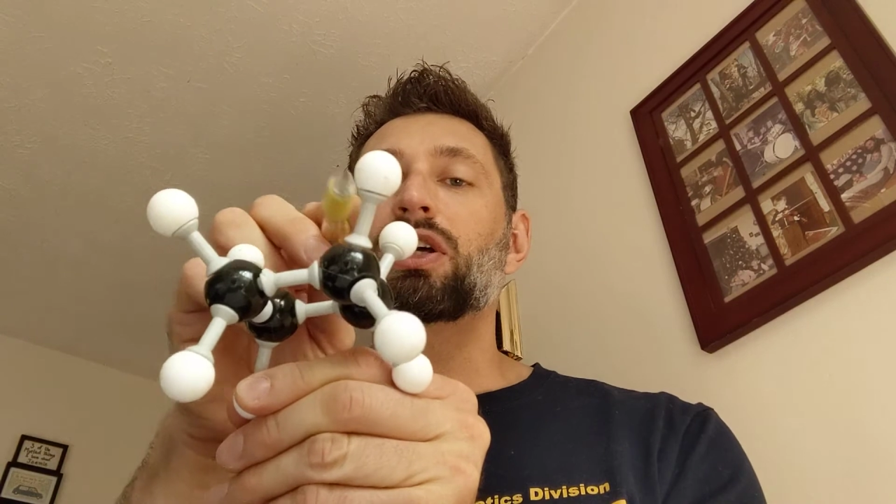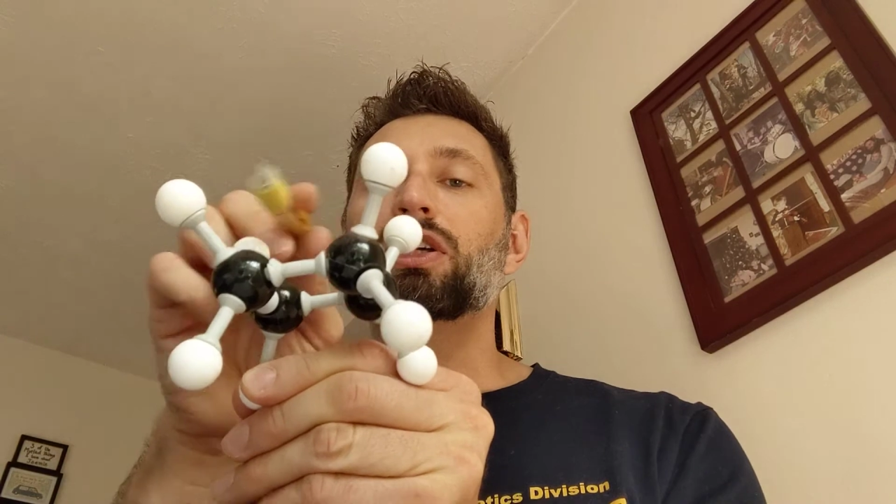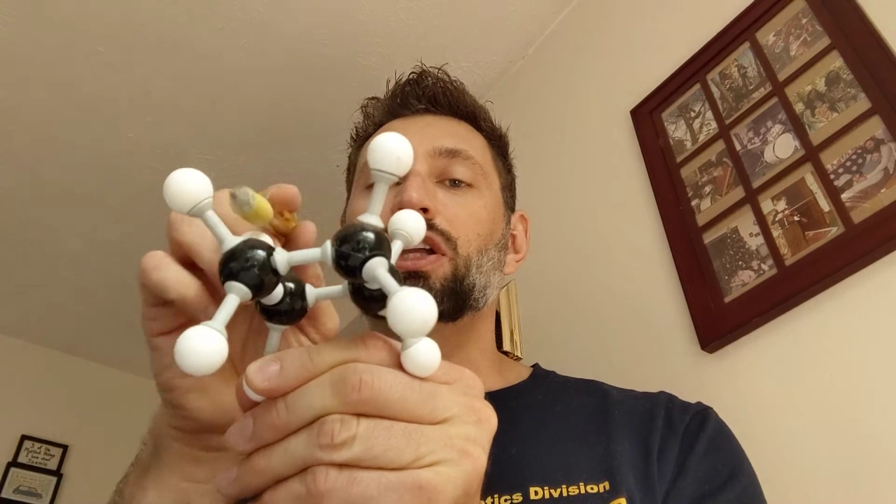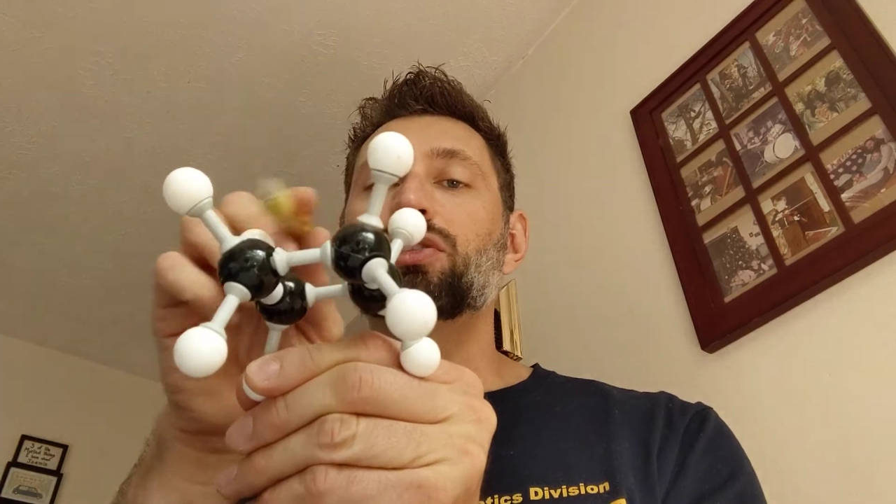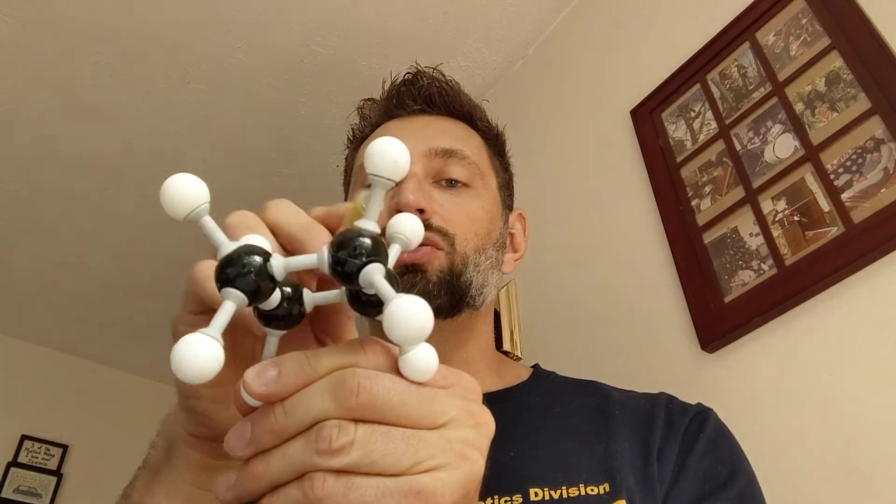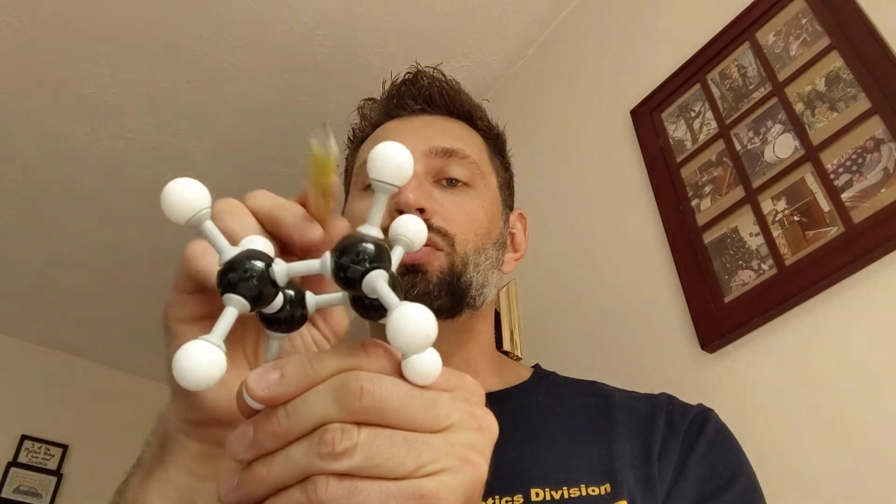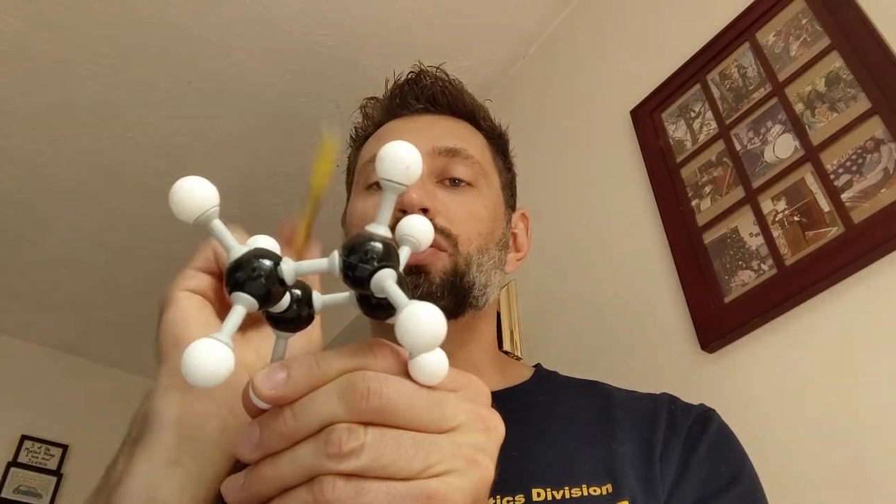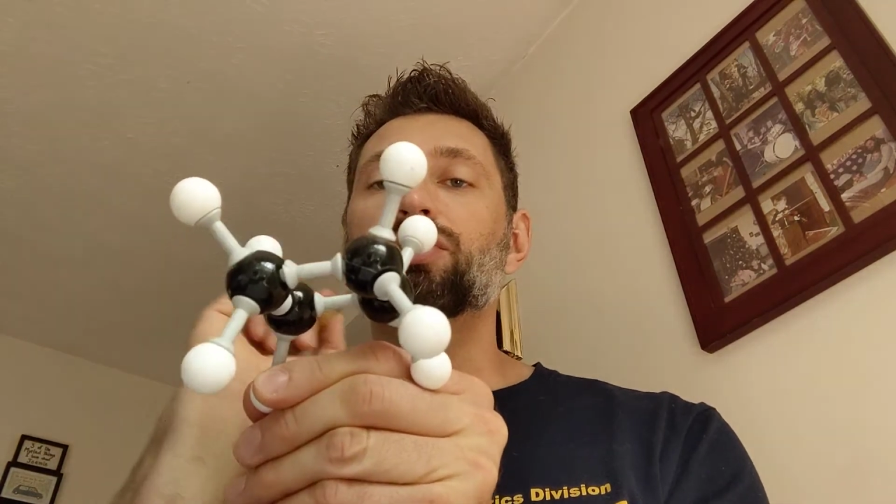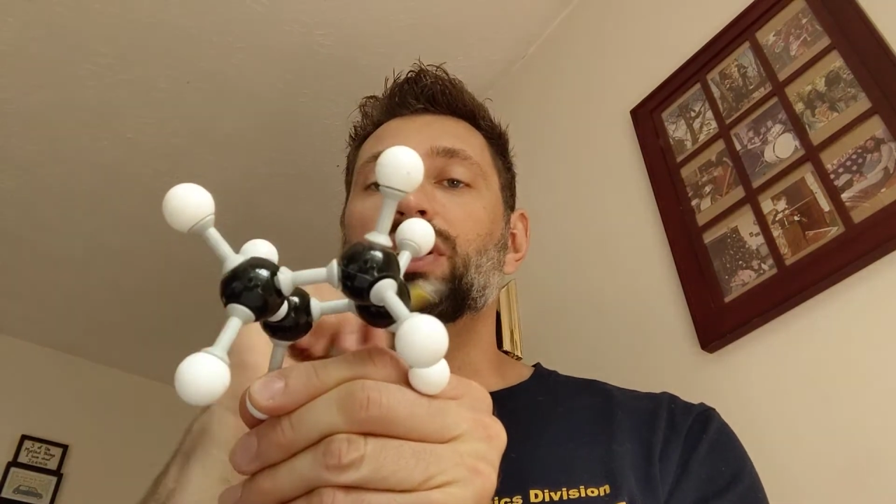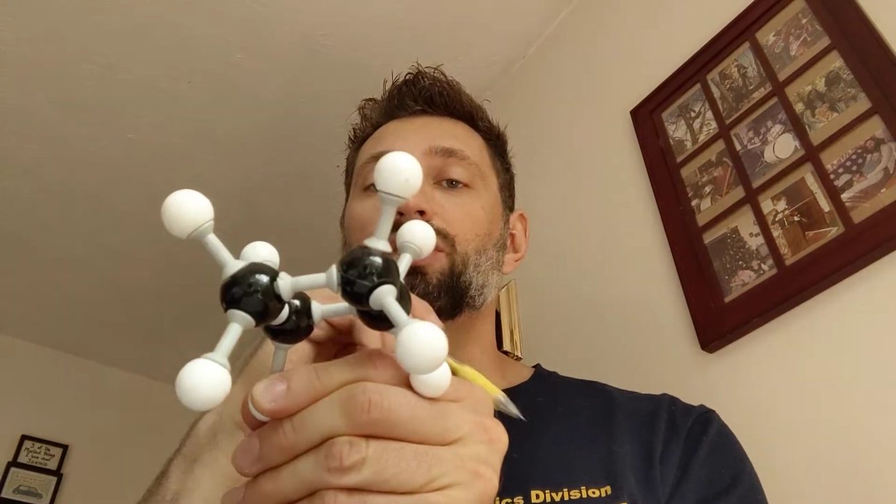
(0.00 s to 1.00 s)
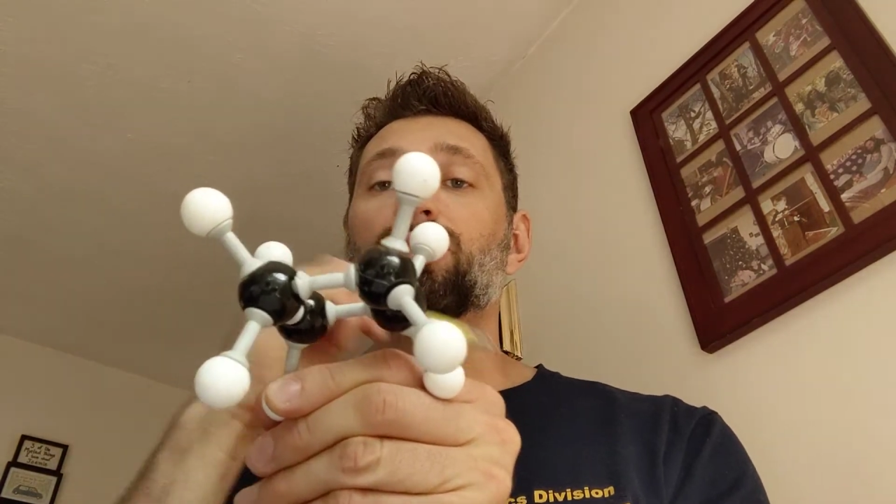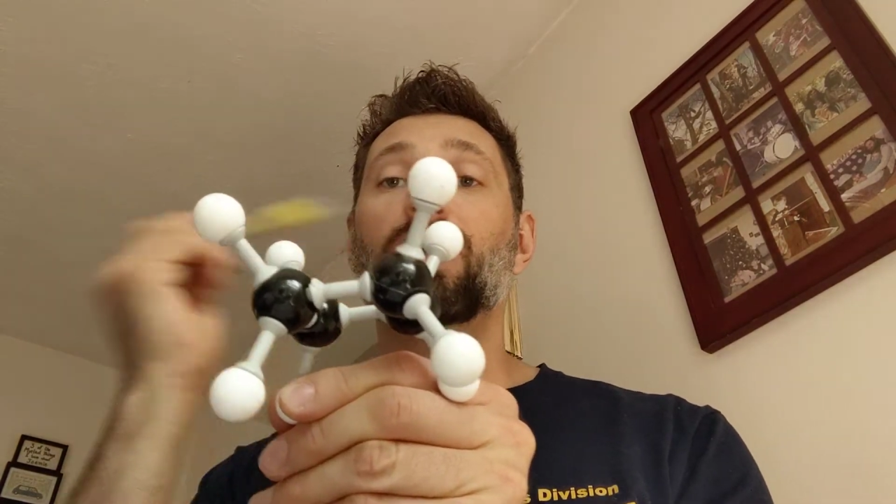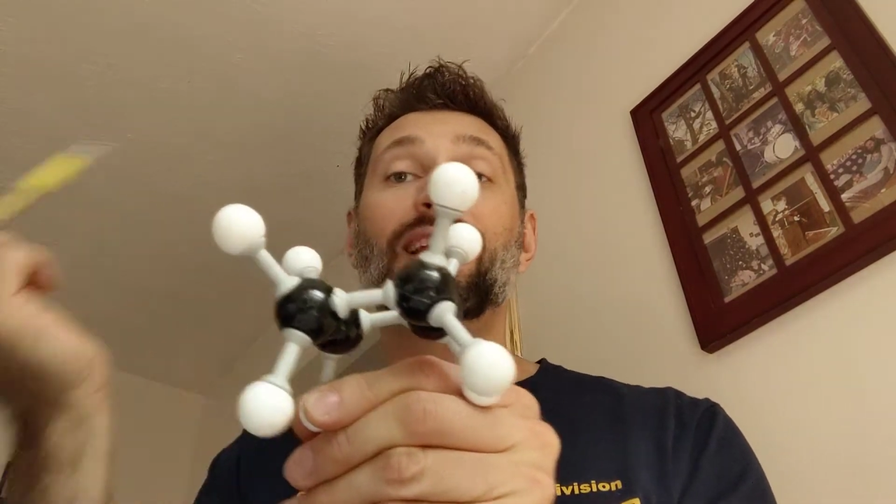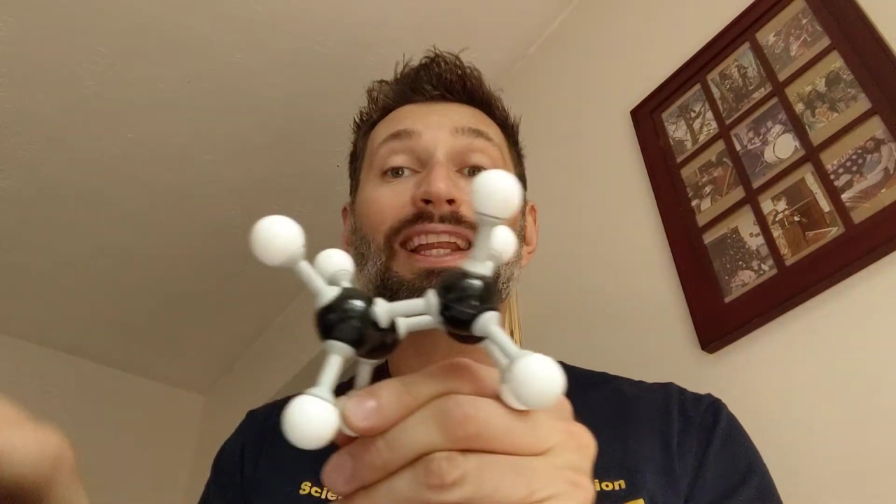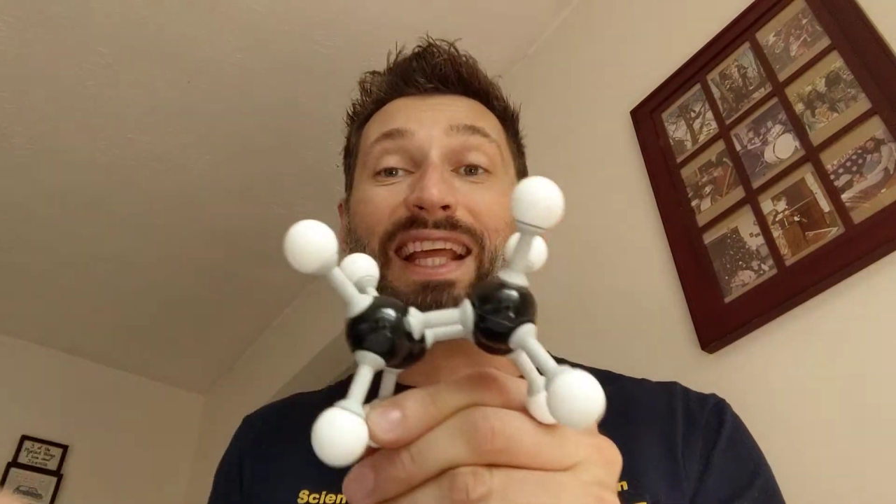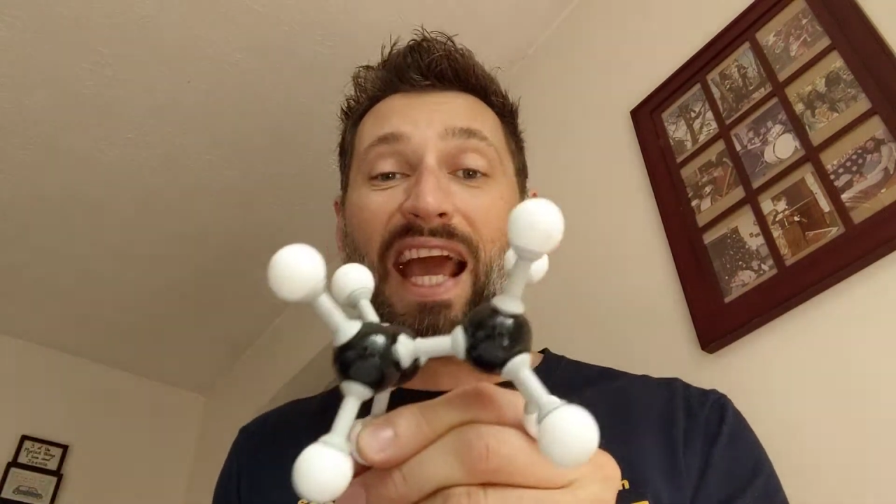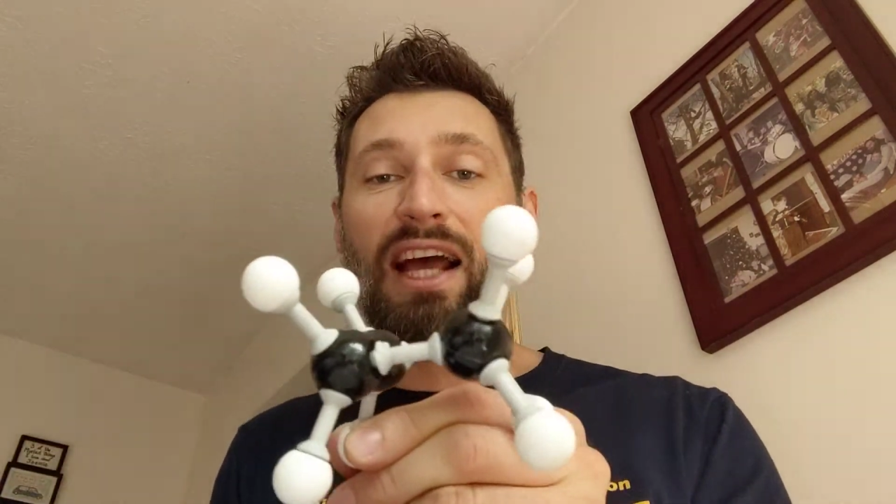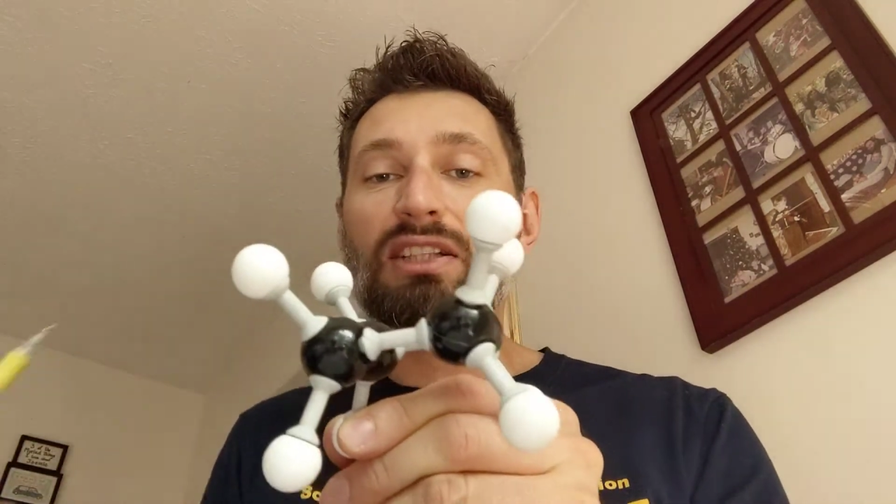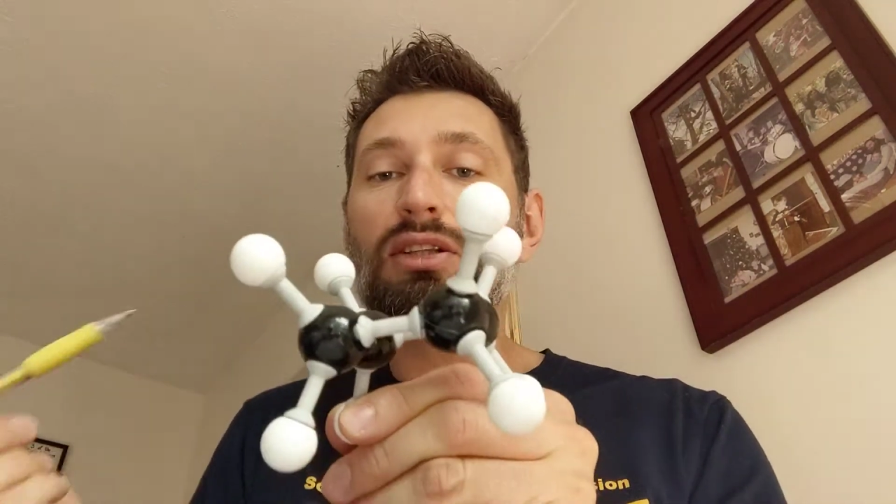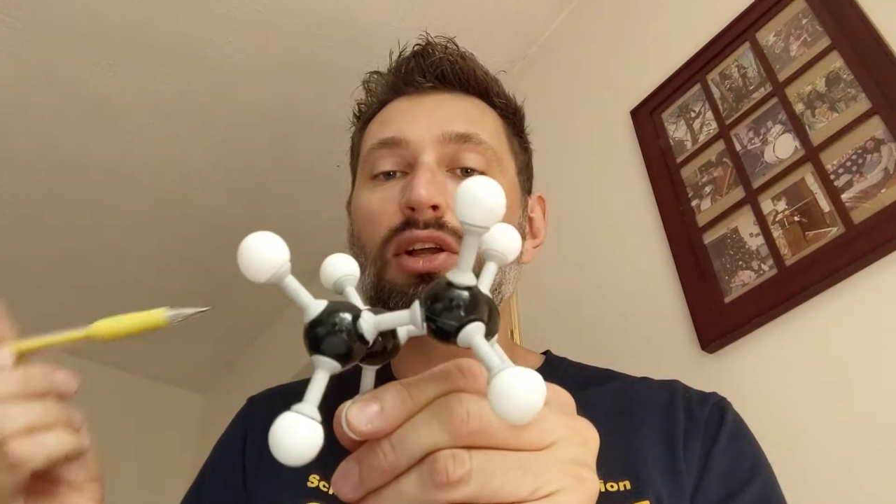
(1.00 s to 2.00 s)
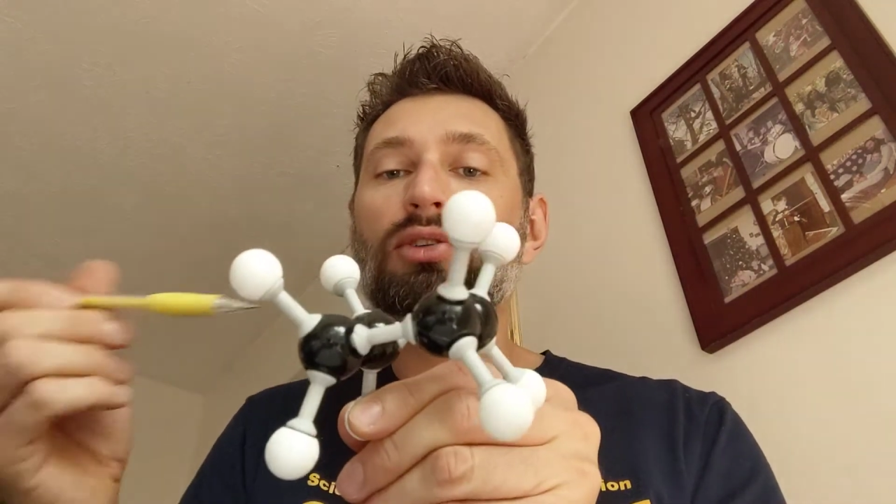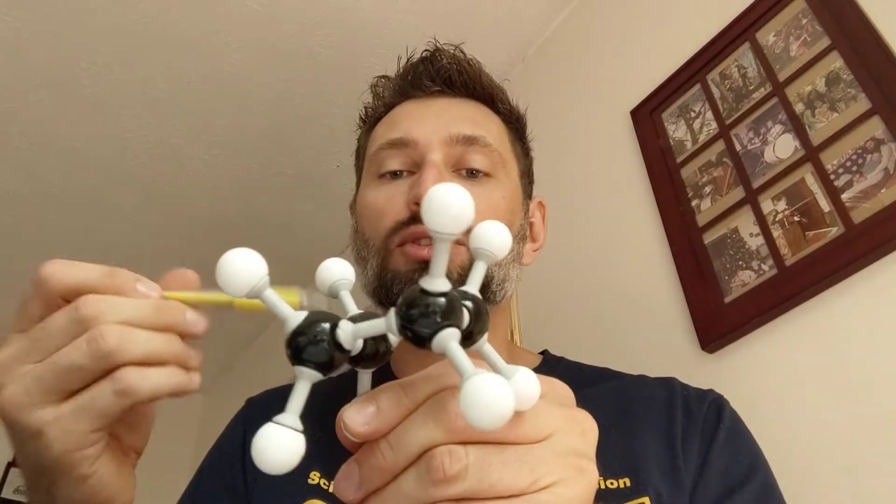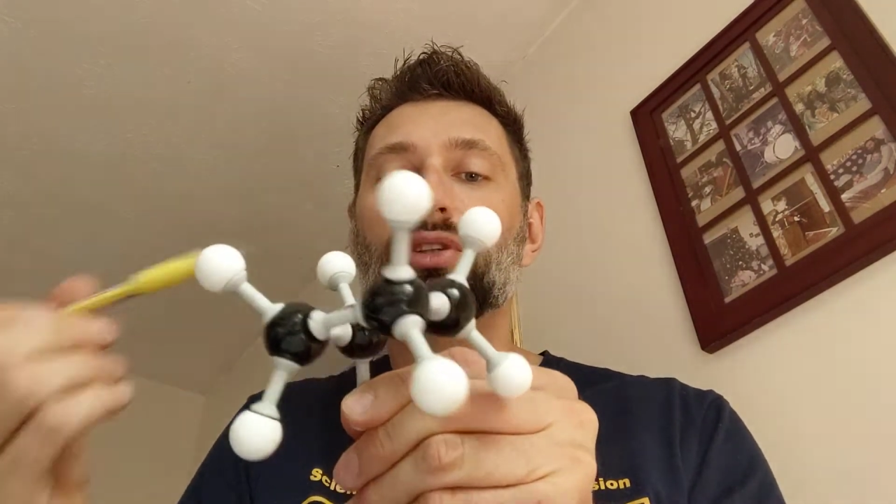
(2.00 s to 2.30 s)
getting too close together. So they're not getting as close,